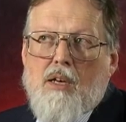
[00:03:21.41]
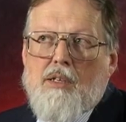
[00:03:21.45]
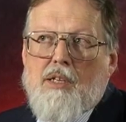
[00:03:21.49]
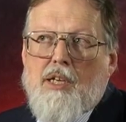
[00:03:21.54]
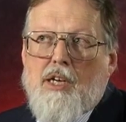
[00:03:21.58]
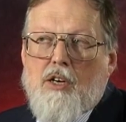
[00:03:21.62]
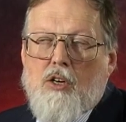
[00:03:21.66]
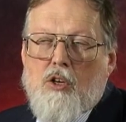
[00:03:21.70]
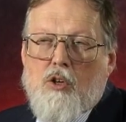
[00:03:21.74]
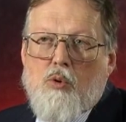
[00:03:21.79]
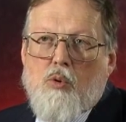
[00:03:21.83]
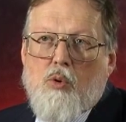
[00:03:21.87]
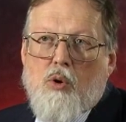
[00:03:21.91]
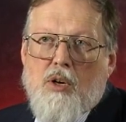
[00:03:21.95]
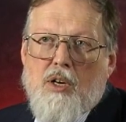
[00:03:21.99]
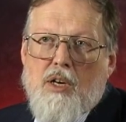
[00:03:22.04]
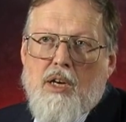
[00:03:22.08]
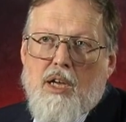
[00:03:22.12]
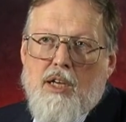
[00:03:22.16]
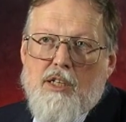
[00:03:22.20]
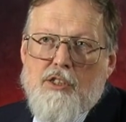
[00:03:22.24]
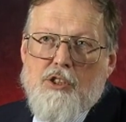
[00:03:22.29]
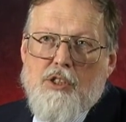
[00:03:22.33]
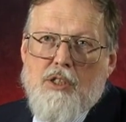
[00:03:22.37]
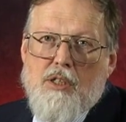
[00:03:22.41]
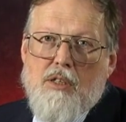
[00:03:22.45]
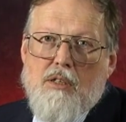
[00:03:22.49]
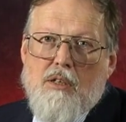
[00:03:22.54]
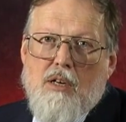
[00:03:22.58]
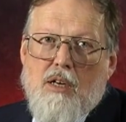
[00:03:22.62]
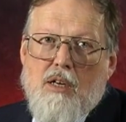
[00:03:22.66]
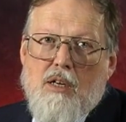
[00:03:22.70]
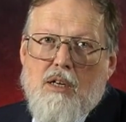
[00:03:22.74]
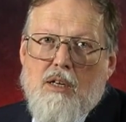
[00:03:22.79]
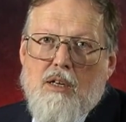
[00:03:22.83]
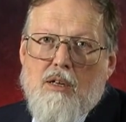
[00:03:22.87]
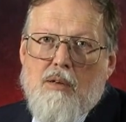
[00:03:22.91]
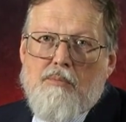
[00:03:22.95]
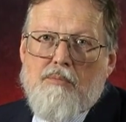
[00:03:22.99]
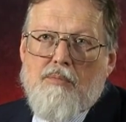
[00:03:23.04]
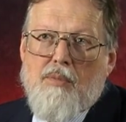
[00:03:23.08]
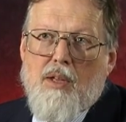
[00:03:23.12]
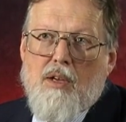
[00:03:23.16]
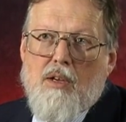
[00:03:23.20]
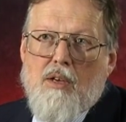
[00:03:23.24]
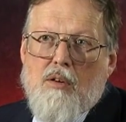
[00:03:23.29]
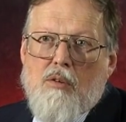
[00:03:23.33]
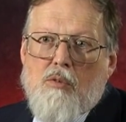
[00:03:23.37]
care coordination,
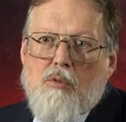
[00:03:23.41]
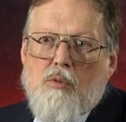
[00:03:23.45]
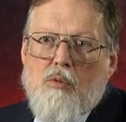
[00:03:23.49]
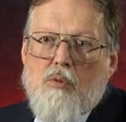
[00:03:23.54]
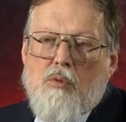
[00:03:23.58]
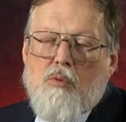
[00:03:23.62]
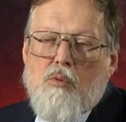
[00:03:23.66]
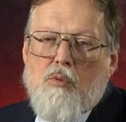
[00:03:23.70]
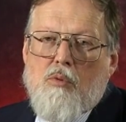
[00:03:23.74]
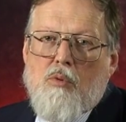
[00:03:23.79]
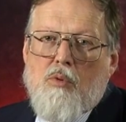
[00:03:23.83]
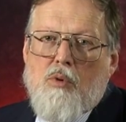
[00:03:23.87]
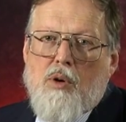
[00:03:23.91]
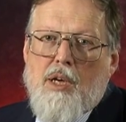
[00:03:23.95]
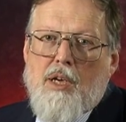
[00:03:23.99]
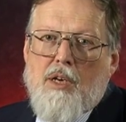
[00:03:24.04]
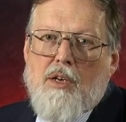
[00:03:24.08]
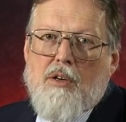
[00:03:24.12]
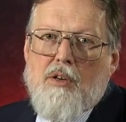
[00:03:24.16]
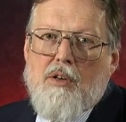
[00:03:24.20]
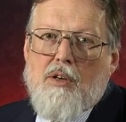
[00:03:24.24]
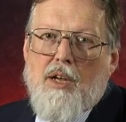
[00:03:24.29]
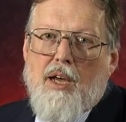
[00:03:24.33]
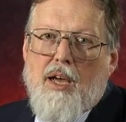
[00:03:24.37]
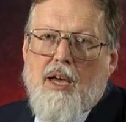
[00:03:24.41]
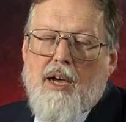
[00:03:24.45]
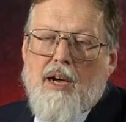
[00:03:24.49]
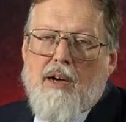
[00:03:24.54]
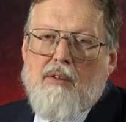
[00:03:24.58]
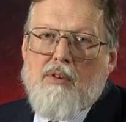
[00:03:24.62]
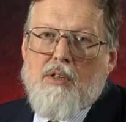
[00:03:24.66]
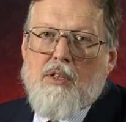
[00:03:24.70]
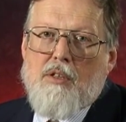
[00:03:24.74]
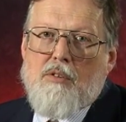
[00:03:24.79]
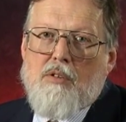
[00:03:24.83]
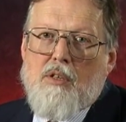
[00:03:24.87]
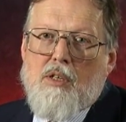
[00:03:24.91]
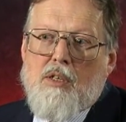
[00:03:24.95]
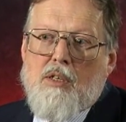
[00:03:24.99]
we could have a